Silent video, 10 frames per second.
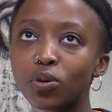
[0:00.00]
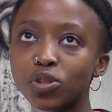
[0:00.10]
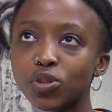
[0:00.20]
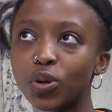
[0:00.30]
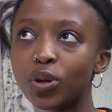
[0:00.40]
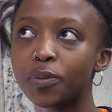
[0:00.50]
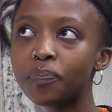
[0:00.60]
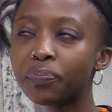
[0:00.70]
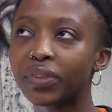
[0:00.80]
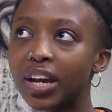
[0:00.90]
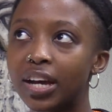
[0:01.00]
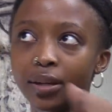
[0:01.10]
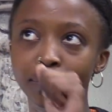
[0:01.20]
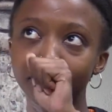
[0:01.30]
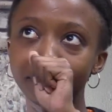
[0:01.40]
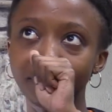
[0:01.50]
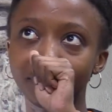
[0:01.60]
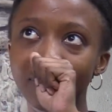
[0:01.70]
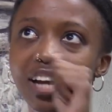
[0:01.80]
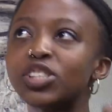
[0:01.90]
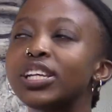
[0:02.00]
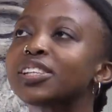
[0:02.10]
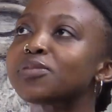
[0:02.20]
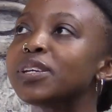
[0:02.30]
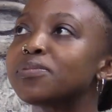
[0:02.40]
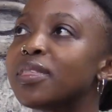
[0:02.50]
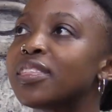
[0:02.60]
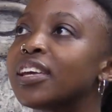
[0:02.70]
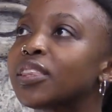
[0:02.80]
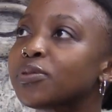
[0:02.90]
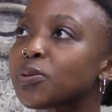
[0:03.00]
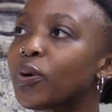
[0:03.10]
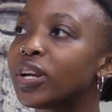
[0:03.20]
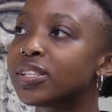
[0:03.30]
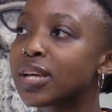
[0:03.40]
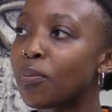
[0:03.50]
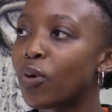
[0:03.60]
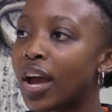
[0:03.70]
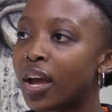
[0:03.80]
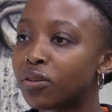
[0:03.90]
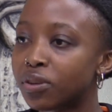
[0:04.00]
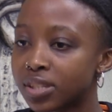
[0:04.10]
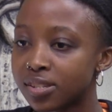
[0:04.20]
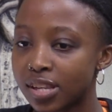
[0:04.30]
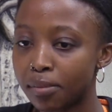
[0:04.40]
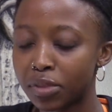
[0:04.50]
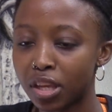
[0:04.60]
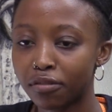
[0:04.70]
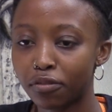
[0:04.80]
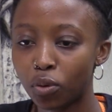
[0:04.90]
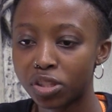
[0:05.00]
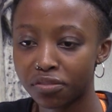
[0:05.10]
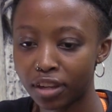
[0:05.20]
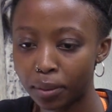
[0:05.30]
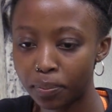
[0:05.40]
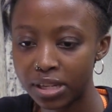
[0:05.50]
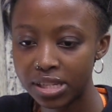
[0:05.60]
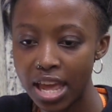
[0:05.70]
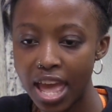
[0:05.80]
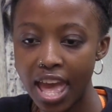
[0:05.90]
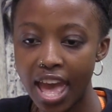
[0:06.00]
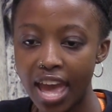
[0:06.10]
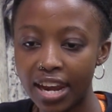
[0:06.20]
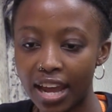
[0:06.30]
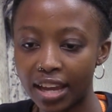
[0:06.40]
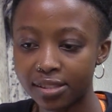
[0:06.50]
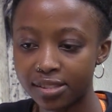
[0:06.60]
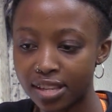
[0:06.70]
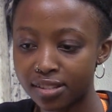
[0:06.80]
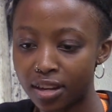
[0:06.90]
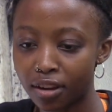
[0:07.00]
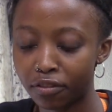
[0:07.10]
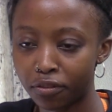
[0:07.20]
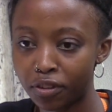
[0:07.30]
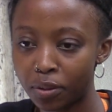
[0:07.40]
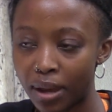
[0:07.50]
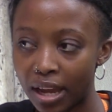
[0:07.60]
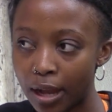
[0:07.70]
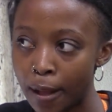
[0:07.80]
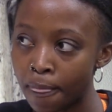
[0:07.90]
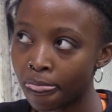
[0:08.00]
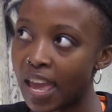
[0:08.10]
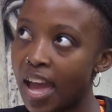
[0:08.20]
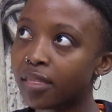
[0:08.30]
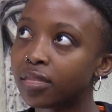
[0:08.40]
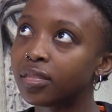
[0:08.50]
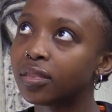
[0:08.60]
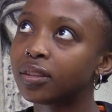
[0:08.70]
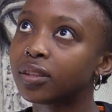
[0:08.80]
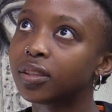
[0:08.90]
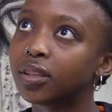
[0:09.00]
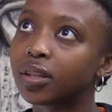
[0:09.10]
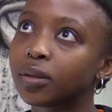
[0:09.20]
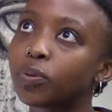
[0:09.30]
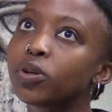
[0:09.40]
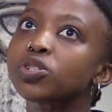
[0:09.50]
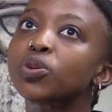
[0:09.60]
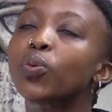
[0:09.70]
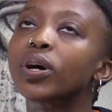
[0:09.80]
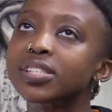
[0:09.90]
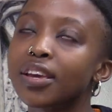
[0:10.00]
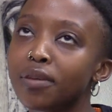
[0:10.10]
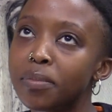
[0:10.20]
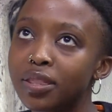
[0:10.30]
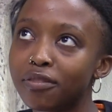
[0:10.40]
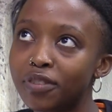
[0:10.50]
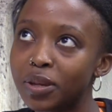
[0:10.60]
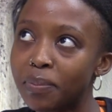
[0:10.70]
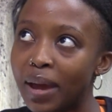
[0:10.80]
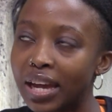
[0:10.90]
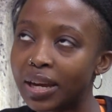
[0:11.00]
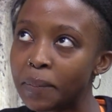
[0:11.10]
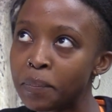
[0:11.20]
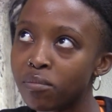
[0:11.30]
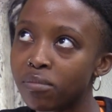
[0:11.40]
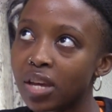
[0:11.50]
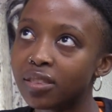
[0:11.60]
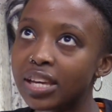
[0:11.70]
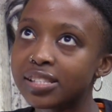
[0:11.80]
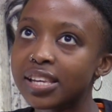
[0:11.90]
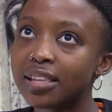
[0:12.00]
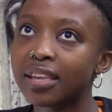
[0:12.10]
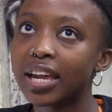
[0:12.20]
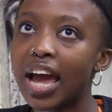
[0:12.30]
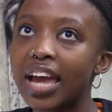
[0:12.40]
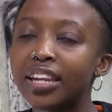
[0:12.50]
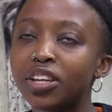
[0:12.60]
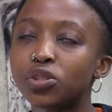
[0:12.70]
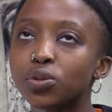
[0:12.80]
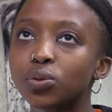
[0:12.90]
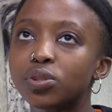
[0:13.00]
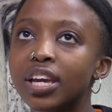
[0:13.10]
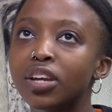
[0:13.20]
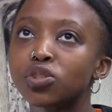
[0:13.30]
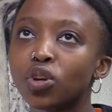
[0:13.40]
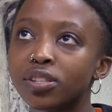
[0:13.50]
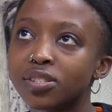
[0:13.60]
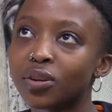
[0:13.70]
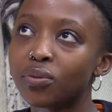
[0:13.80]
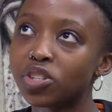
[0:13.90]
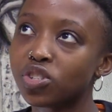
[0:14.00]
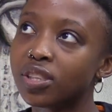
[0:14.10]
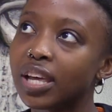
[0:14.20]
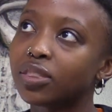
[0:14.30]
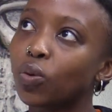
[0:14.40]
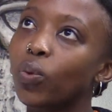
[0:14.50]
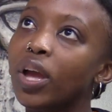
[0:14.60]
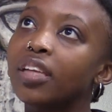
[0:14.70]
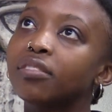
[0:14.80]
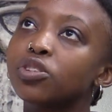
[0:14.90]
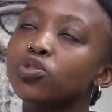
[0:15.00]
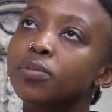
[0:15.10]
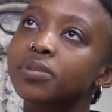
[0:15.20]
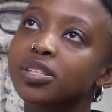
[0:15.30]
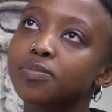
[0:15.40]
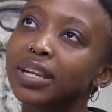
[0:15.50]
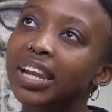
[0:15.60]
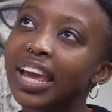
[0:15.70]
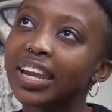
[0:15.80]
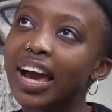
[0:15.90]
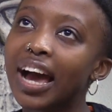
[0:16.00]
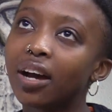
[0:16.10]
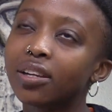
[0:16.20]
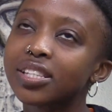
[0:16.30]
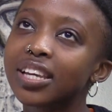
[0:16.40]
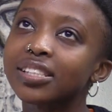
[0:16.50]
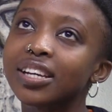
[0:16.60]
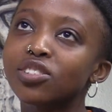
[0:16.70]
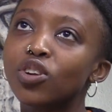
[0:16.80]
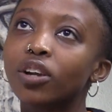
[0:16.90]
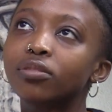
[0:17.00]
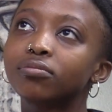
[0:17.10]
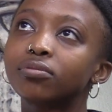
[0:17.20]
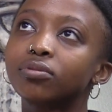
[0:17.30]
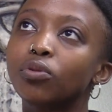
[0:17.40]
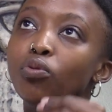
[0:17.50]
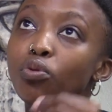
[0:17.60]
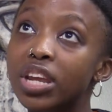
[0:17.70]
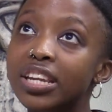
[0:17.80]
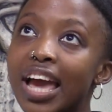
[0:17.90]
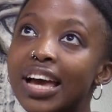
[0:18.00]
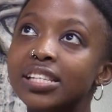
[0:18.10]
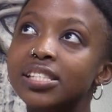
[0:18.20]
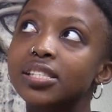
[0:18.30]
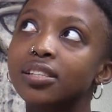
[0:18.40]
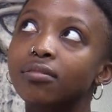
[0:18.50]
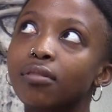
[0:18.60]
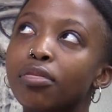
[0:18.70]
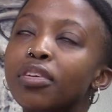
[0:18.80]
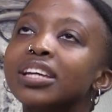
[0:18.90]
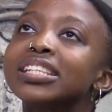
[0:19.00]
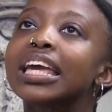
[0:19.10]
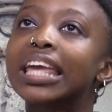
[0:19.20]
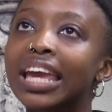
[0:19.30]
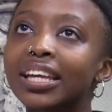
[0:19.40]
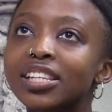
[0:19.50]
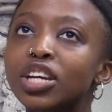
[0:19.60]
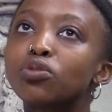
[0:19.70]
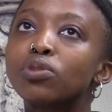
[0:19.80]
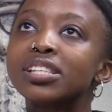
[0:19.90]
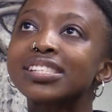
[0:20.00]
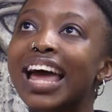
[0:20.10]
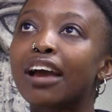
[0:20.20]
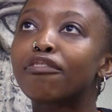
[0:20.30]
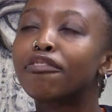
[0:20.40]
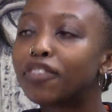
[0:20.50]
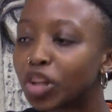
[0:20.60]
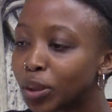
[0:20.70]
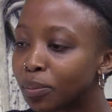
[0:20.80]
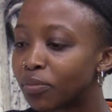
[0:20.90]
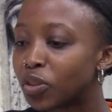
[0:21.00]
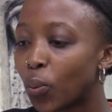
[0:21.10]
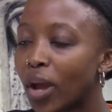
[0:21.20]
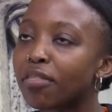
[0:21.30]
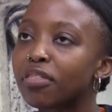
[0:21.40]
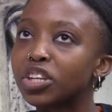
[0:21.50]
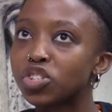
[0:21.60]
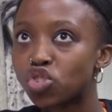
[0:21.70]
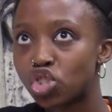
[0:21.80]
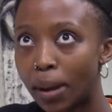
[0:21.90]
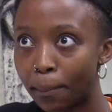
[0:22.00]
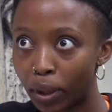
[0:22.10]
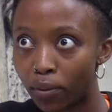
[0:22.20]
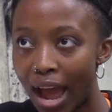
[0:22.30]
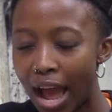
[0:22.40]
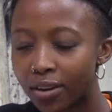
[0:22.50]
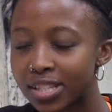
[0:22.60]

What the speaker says: also, actually, this makes me think, there was a point in time where I had written something for development and I had sent it in for feedback. And the person who was giving me the feedback, they said that I need to take into consideration that the way the script has been laid out, it does not read as theater yet. It reads like film, the way things jump around.